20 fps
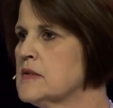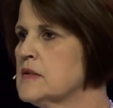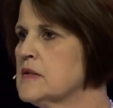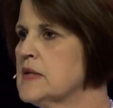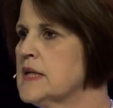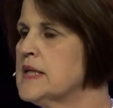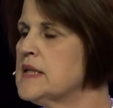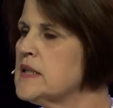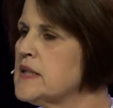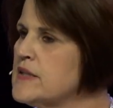
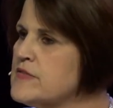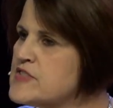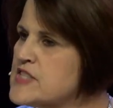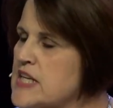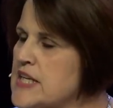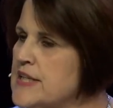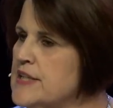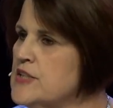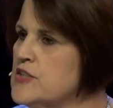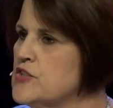He lives
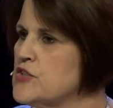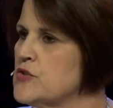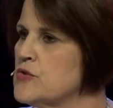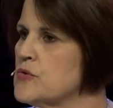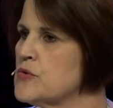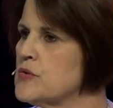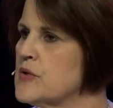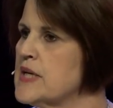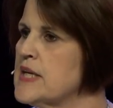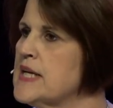in
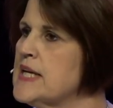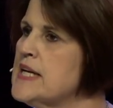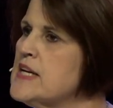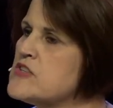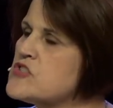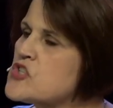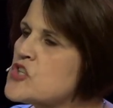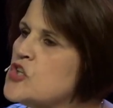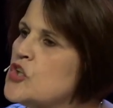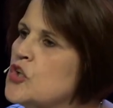you. He
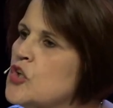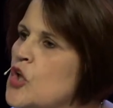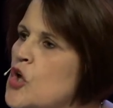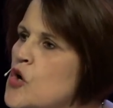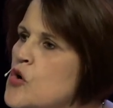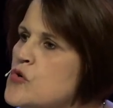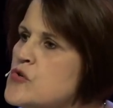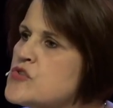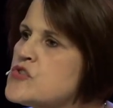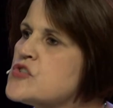is
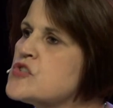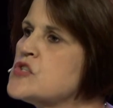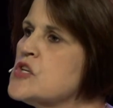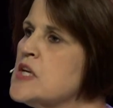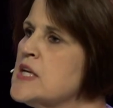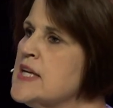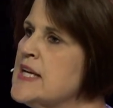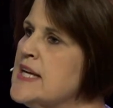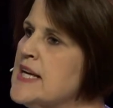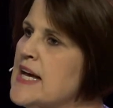
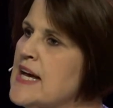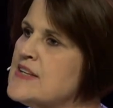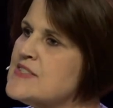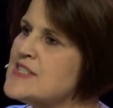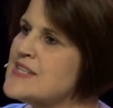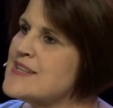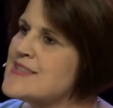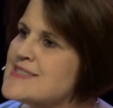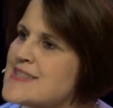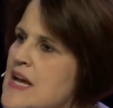close as
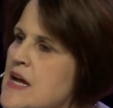he is